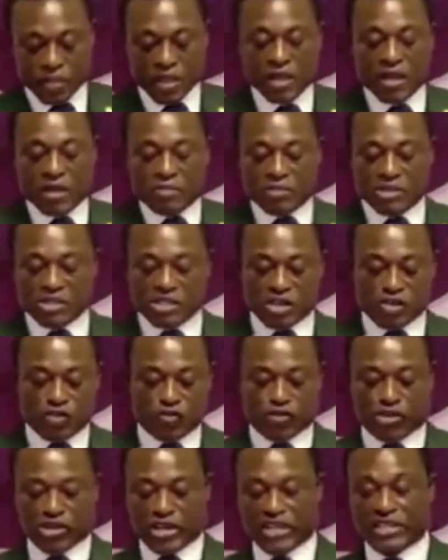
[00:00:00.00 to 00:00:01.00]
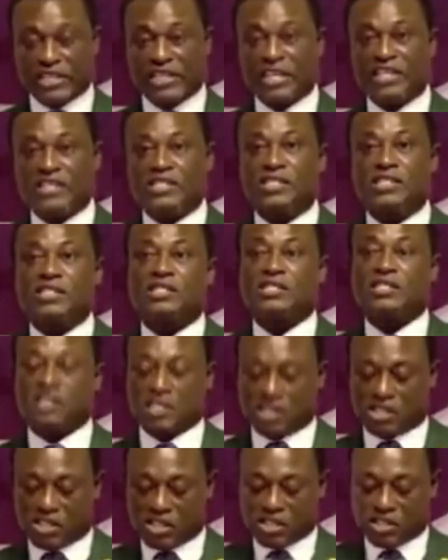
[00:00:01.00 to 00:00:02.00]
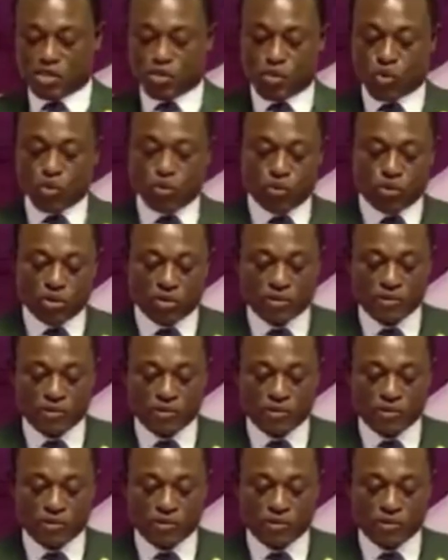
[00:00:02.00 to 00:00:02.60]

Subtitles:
Mr. OFORI-ATTA is 66 years old.